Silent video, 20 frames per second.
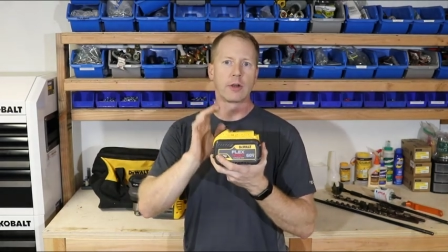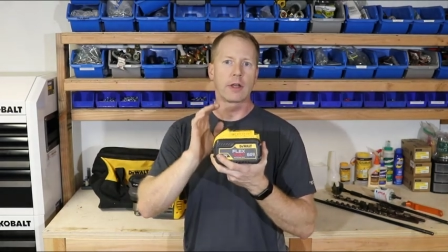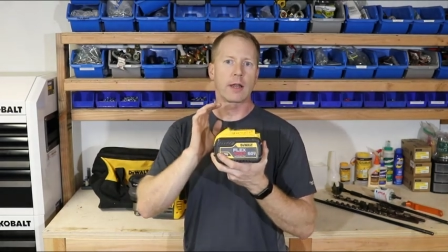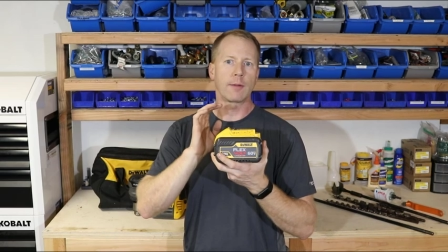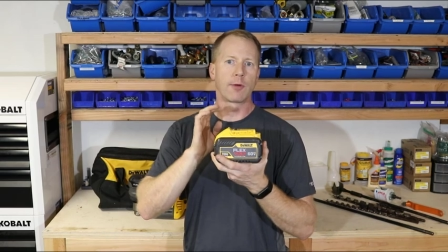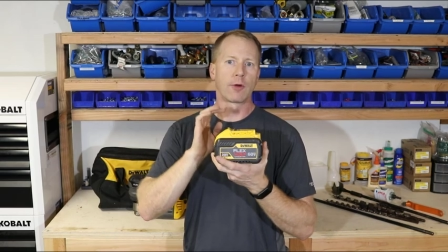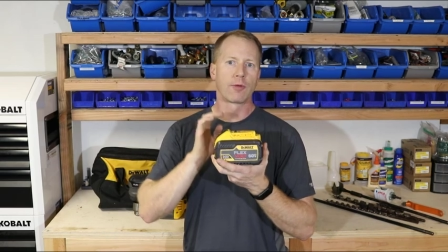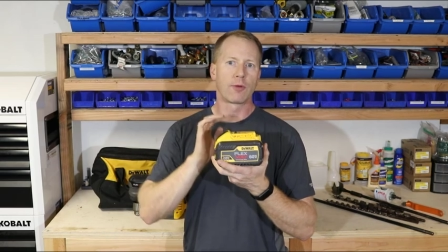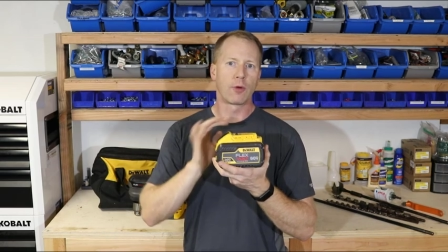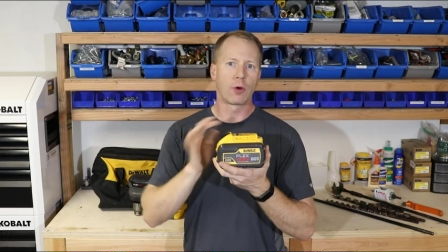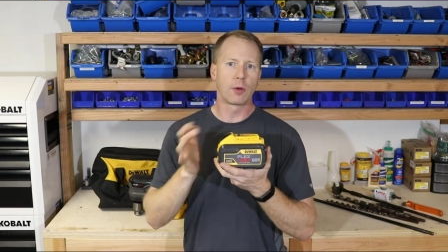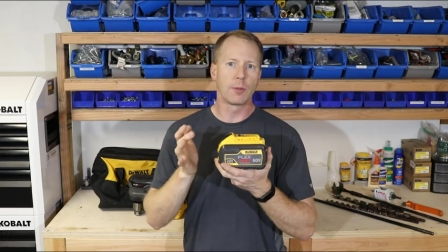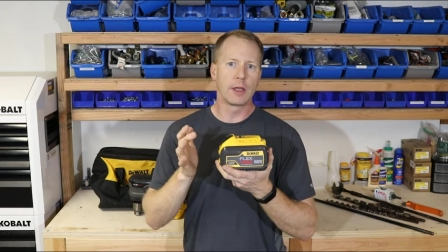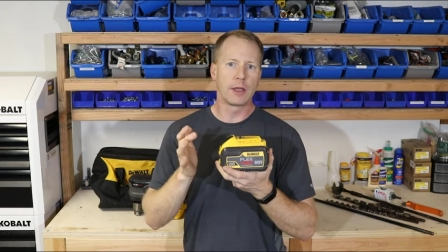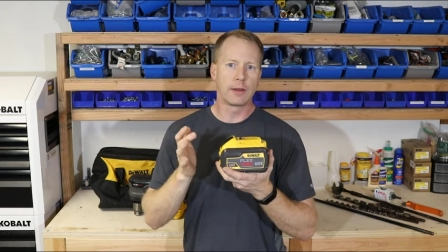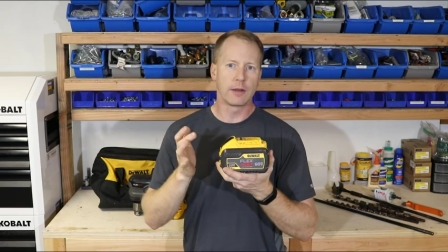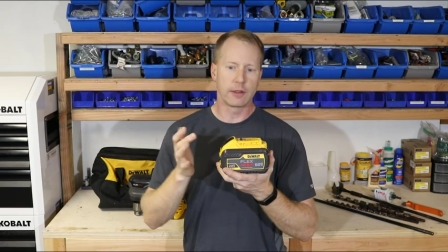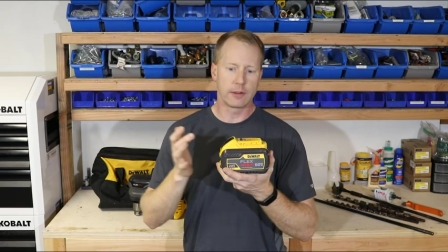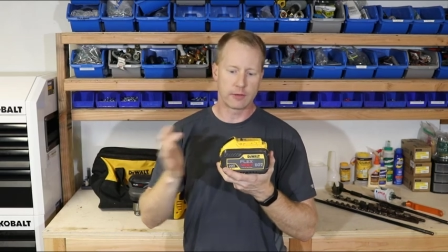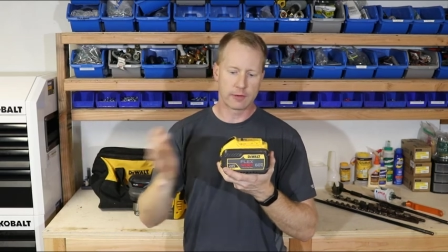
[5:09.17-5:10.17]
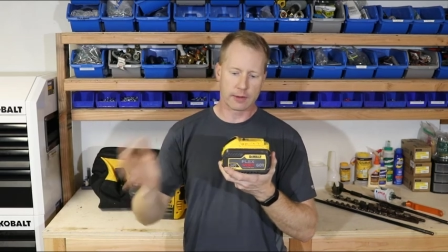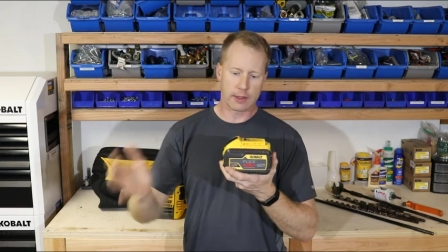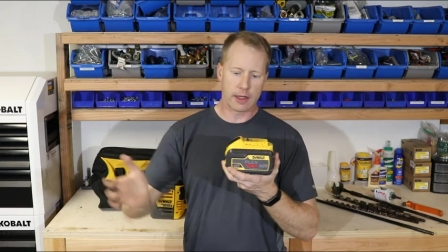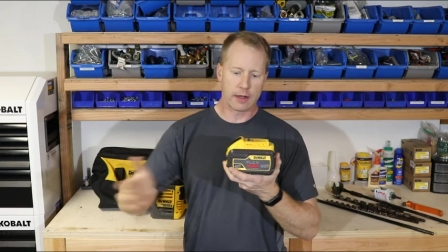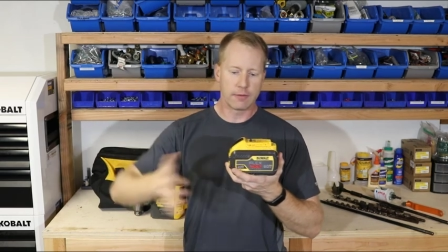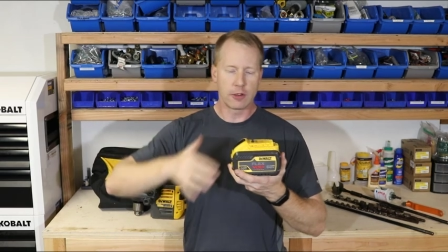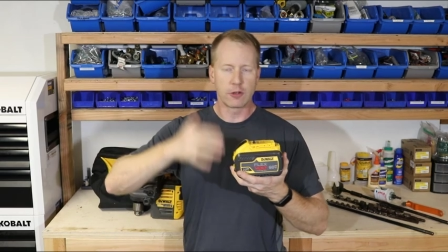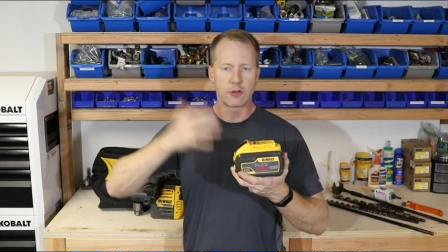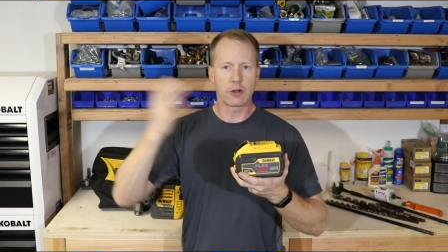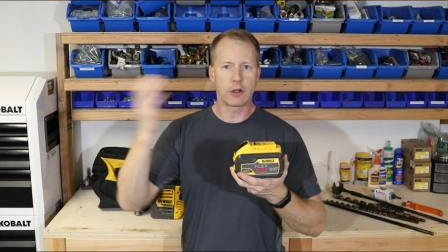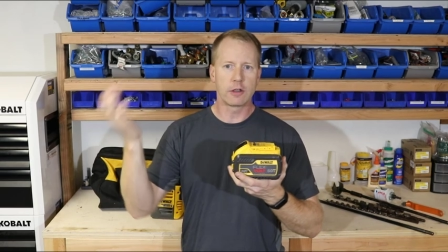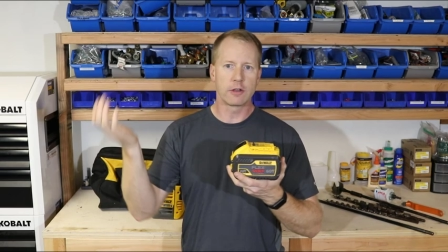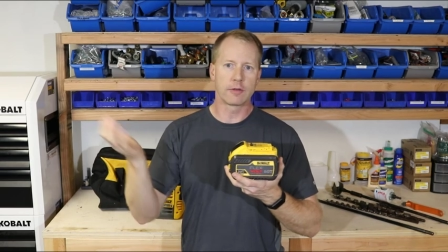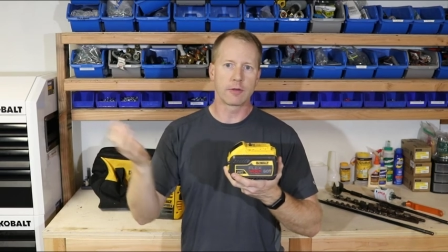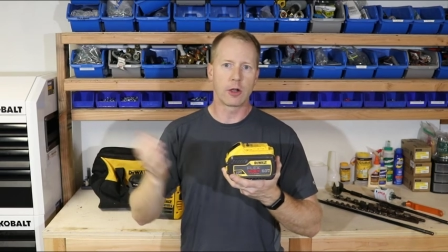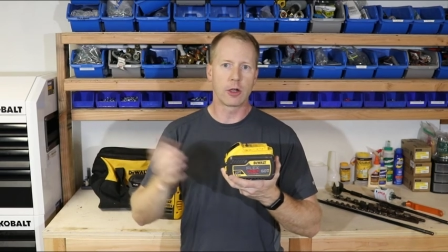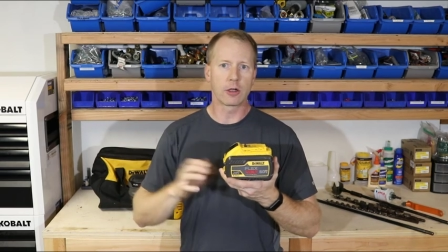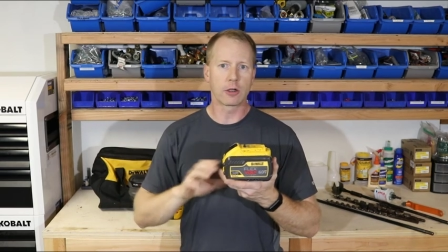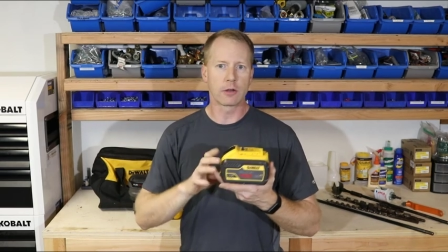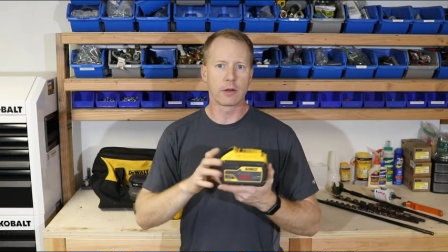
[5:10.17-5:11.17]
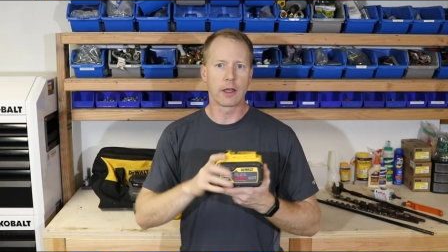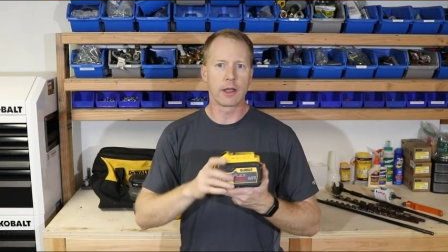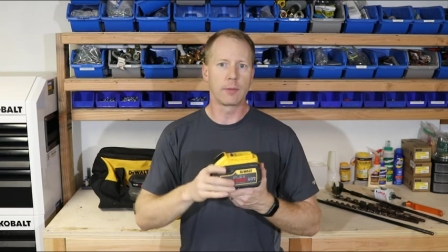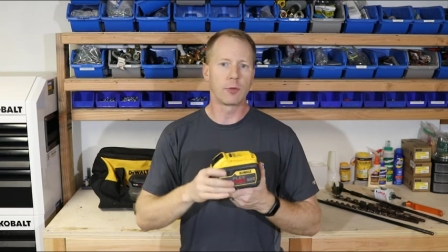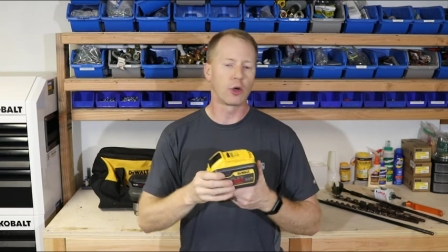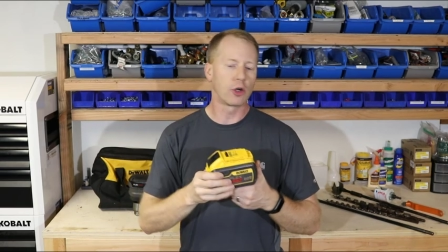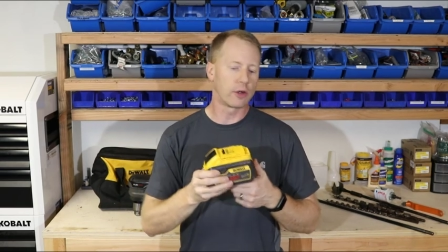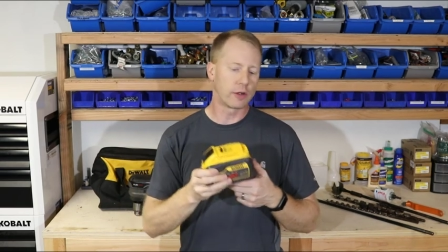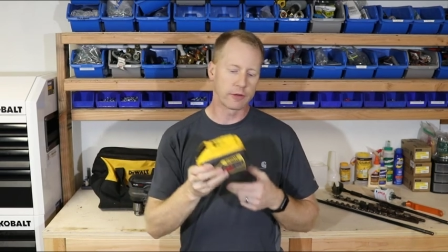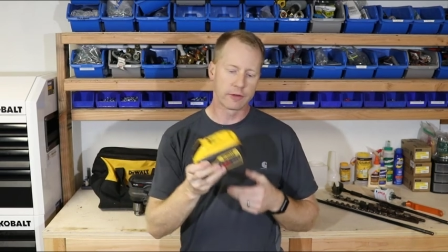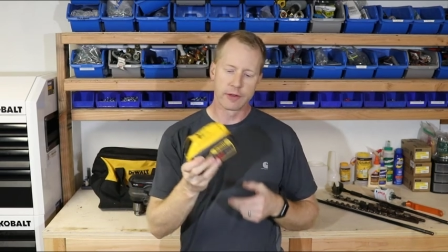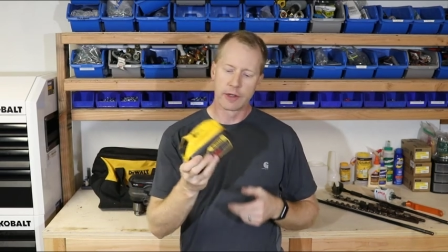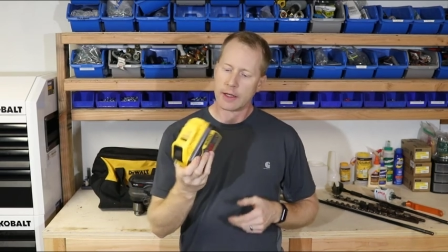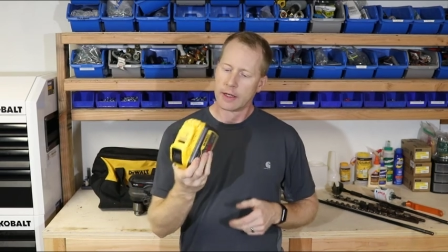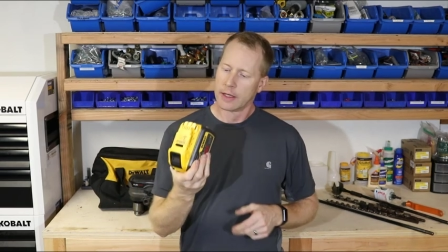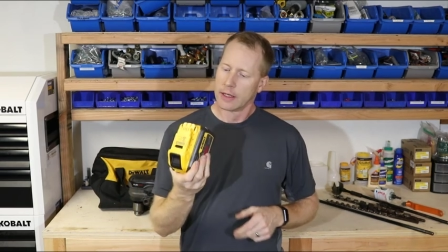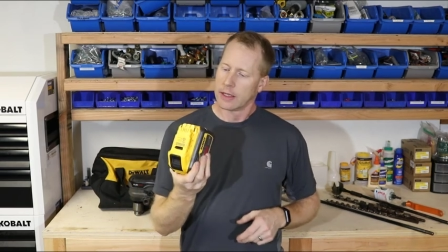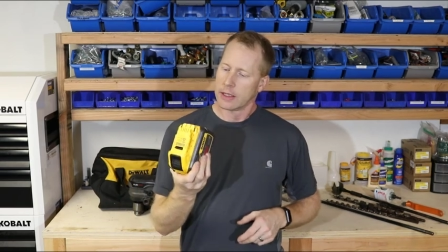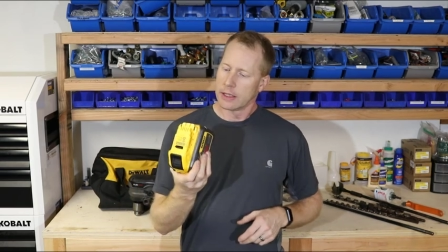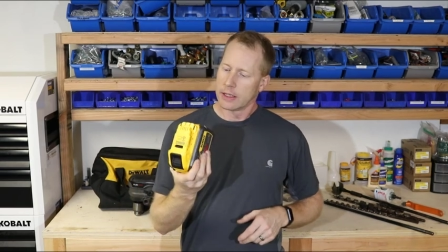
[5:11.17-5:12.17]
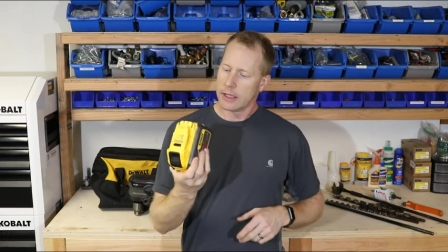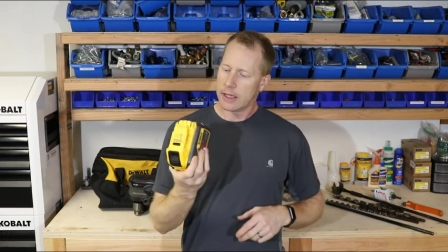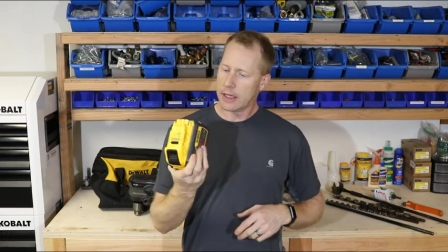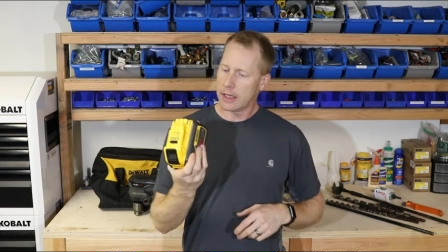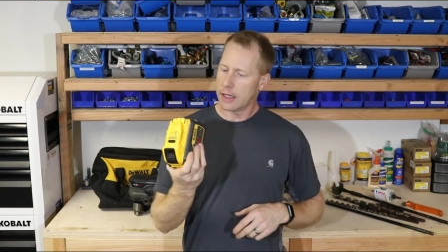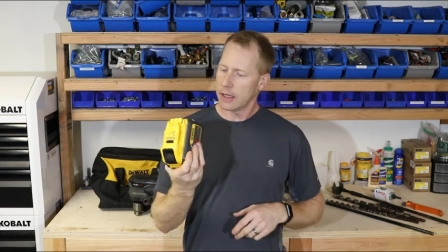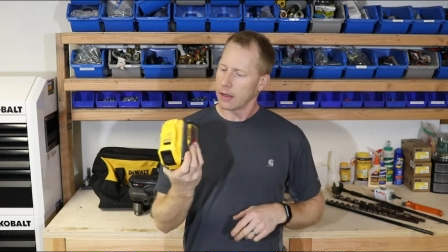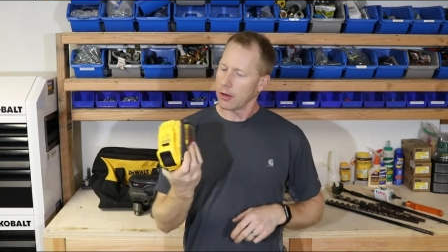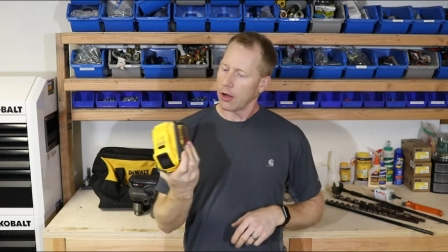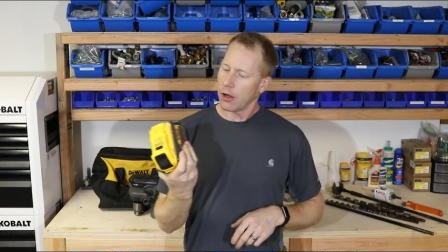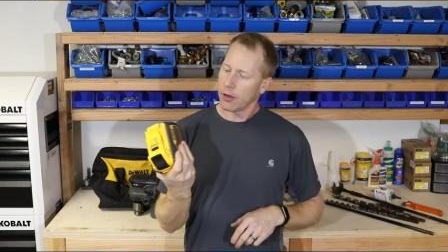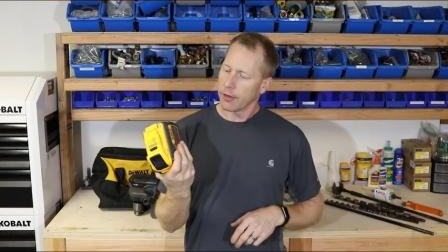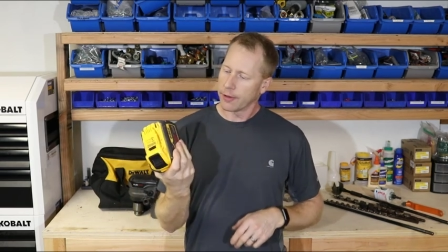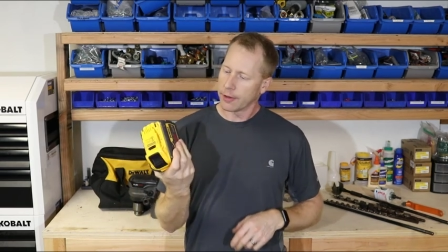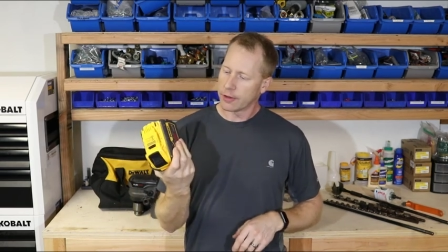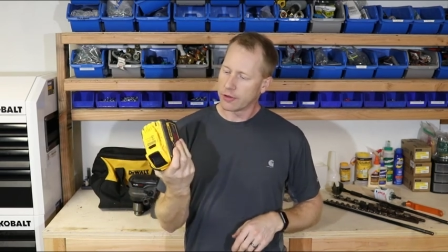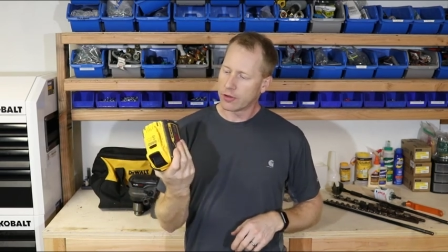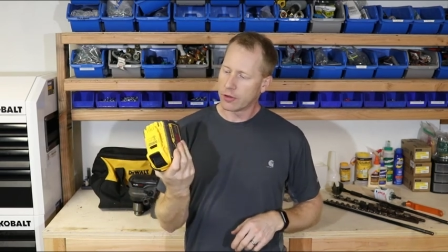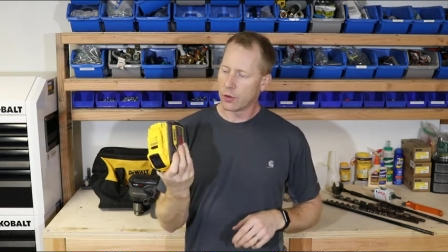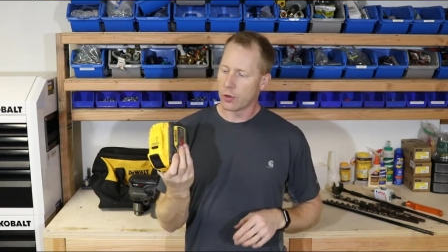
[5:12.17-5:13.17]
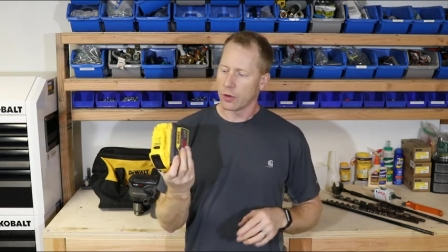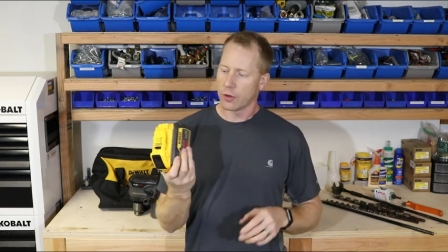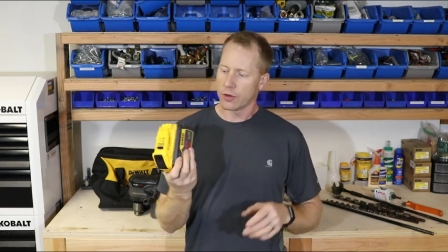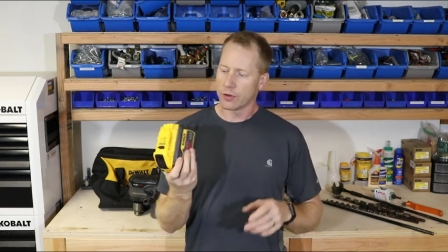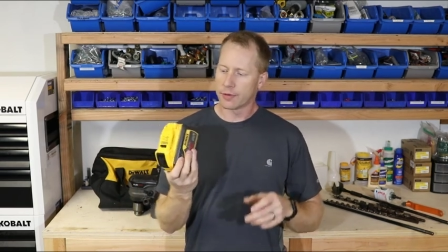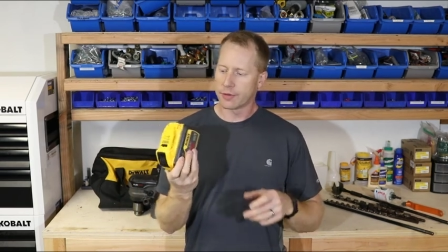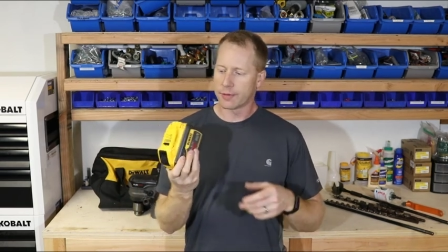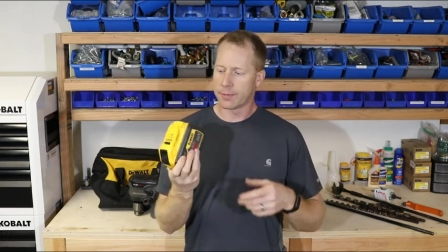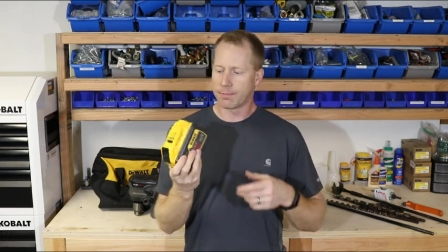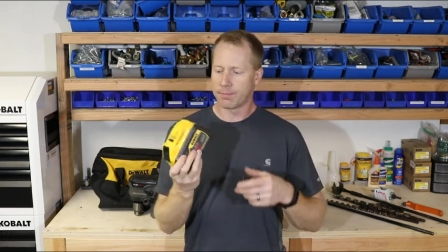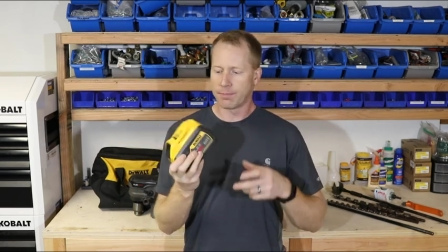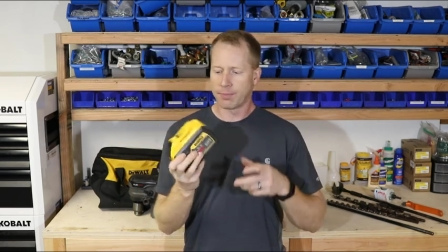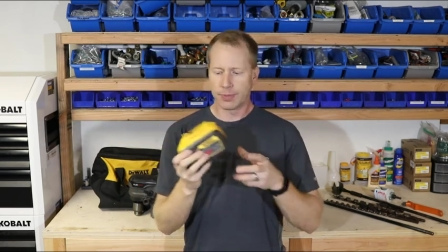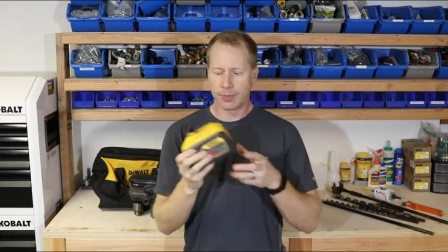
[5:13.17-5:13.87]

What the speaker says: labor foremen that's kind of in charge of all our laborers and all their tools.